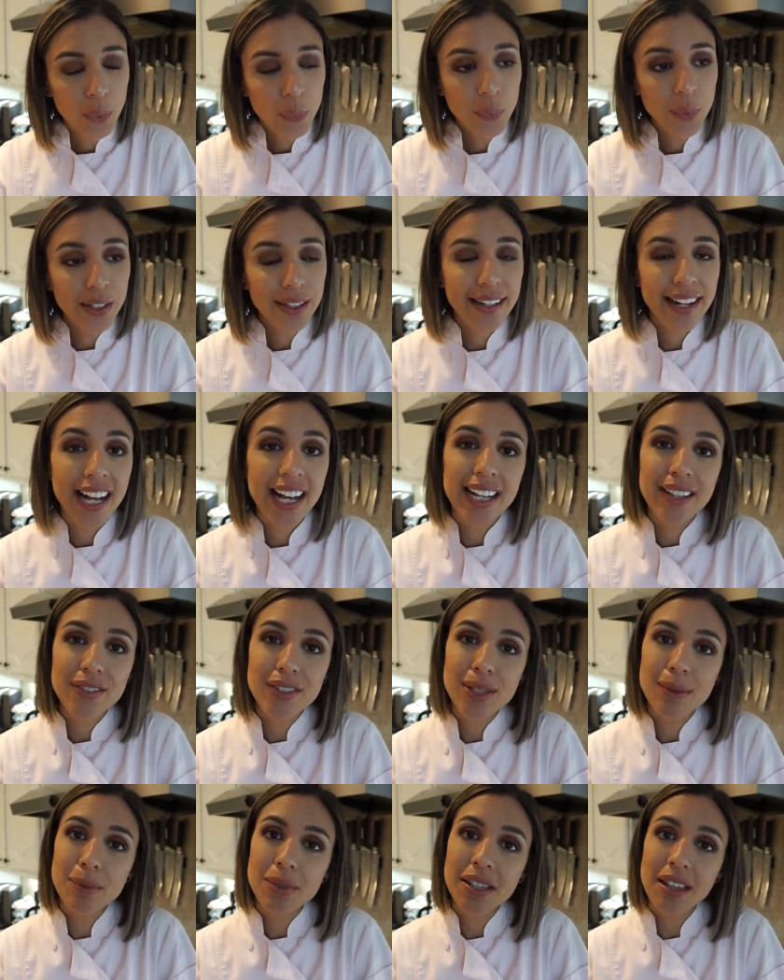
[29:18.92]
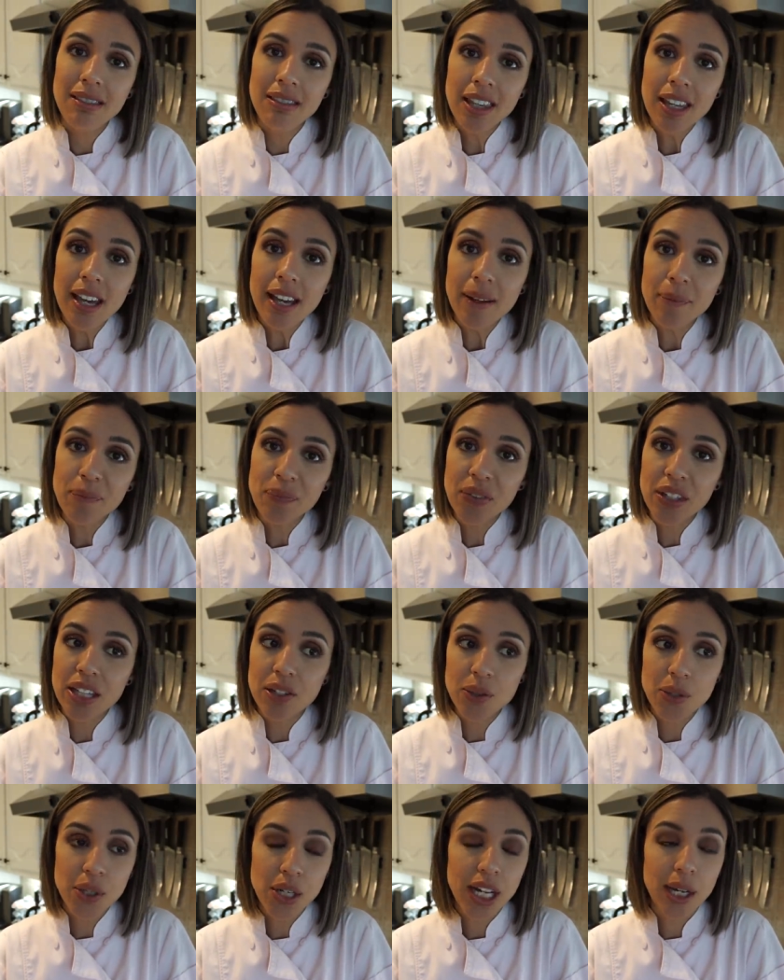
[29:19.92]
We're gonna have some sandía.
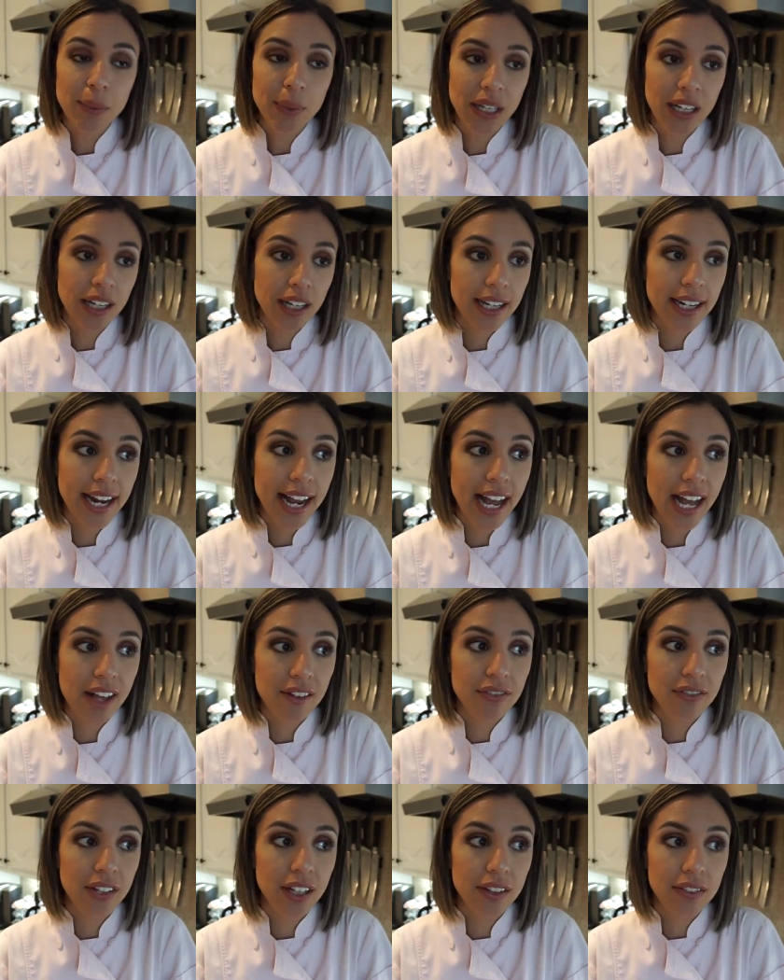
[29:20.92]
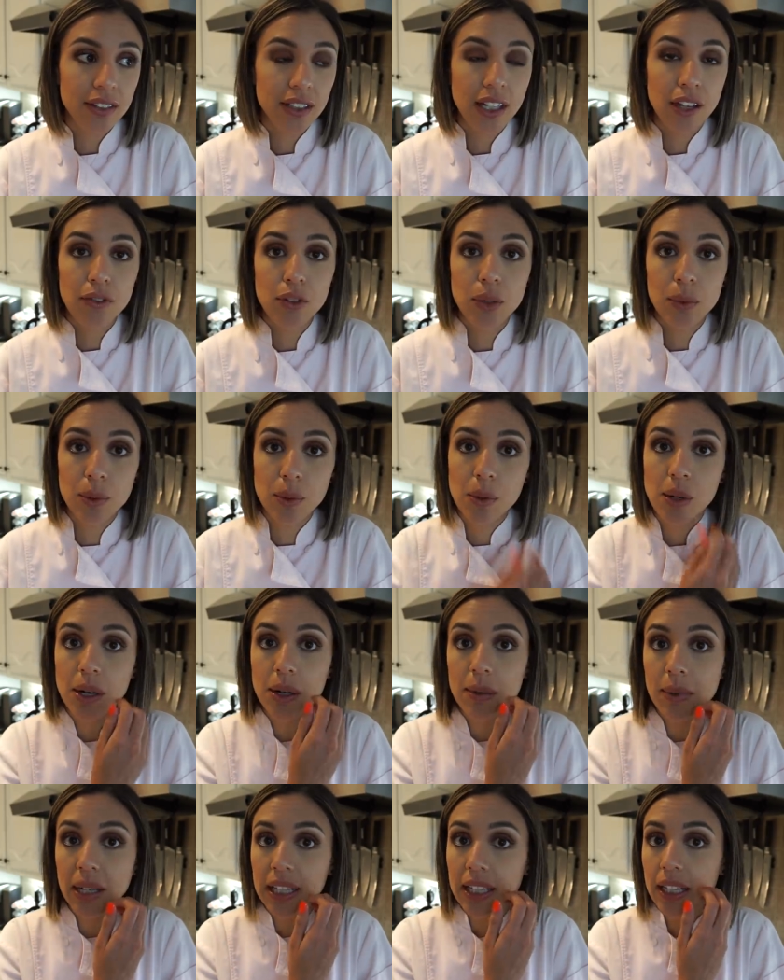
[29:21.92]
Yesterday we cut half of a leftover
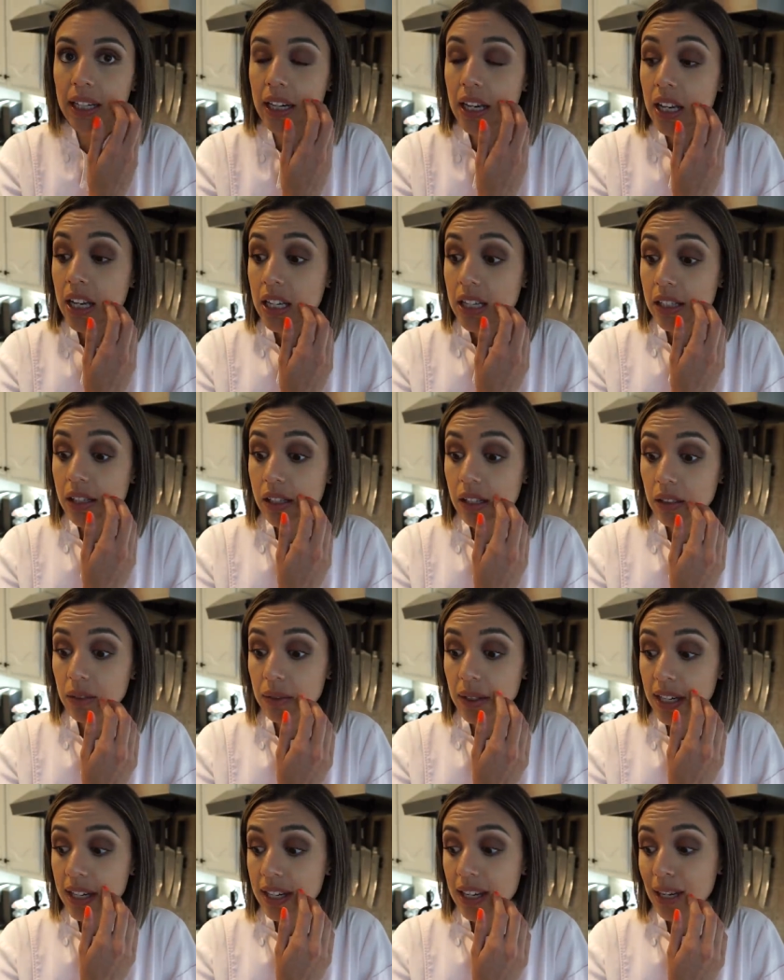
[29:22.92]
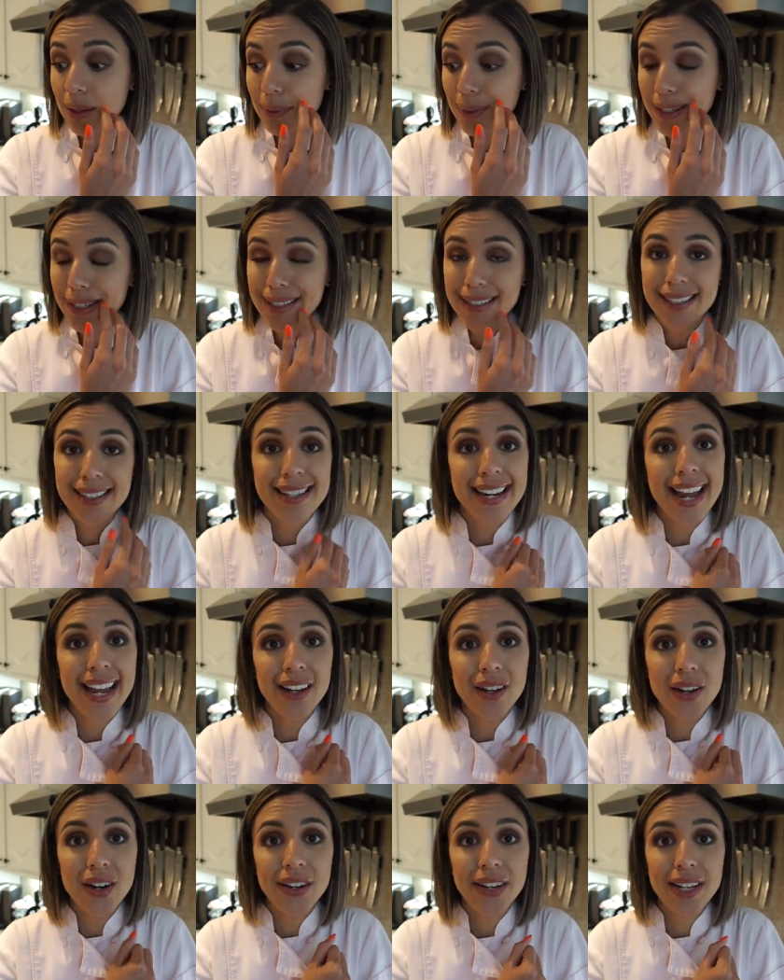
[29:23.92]
watermelon. So right now we're gonna
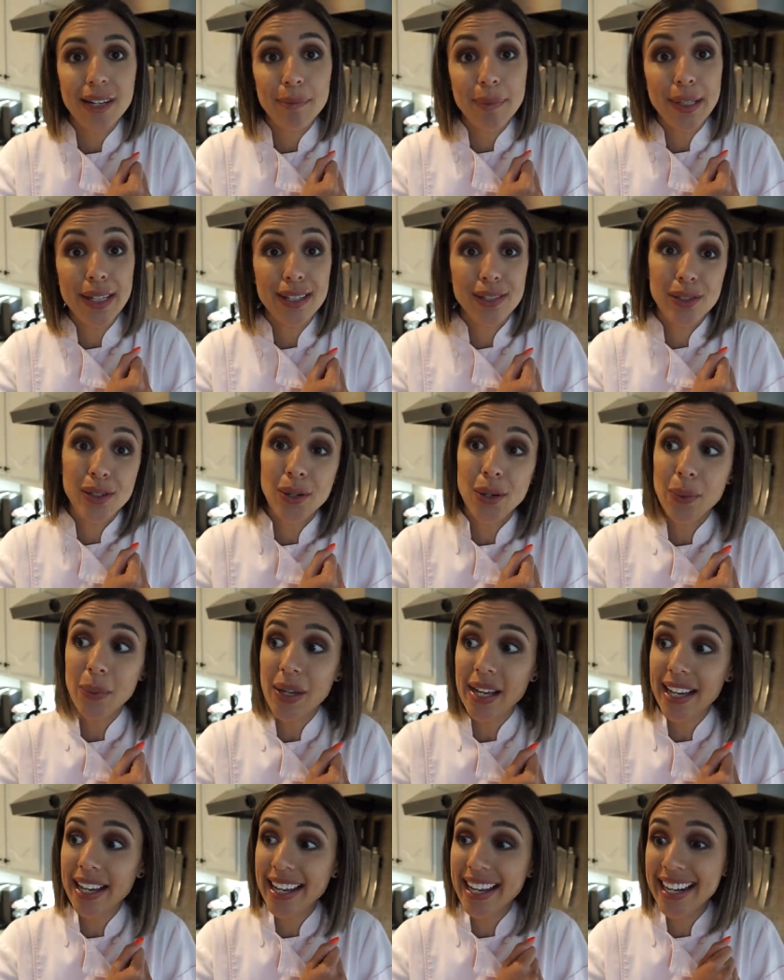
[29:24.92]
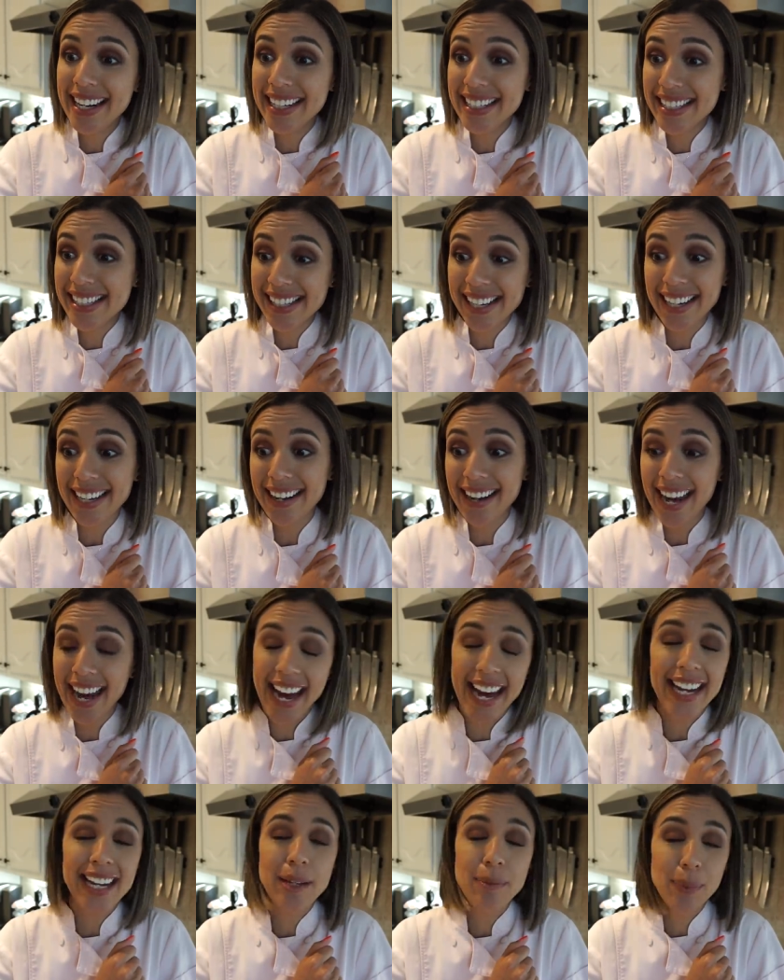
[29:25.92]
snack on it because you know why? It's like
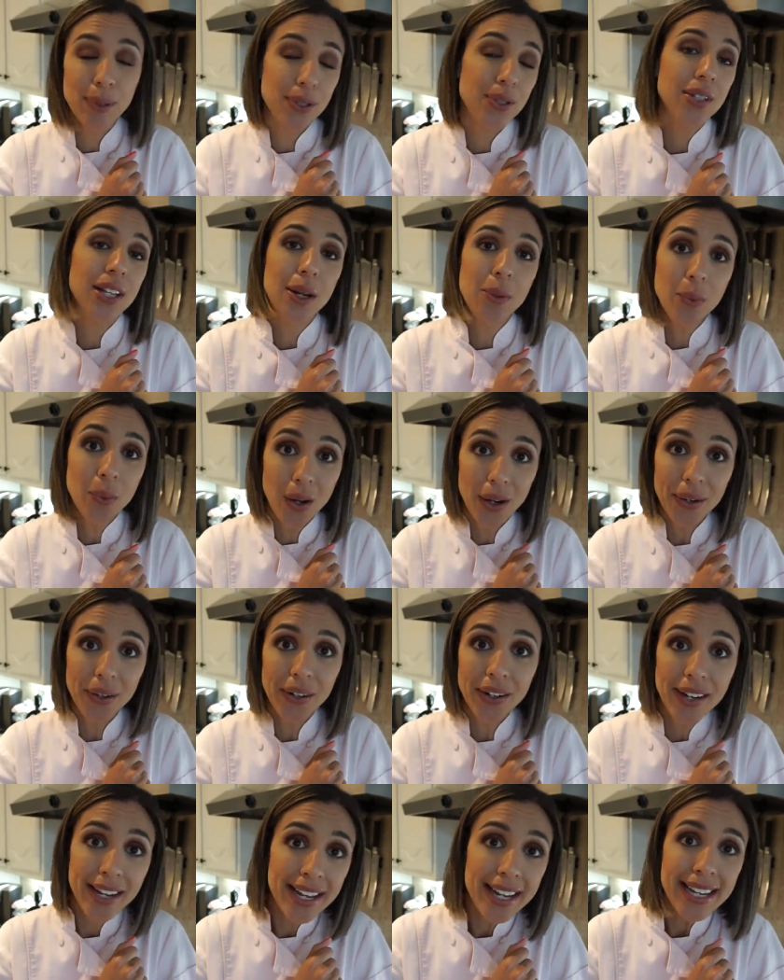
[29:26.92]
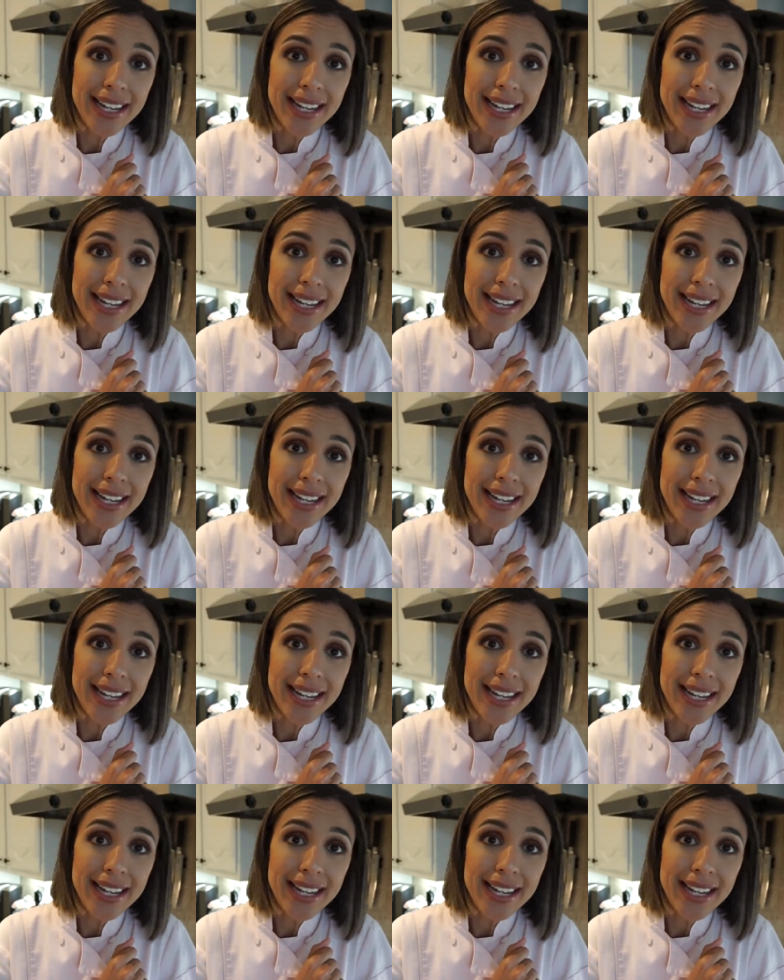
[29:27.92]
80% water.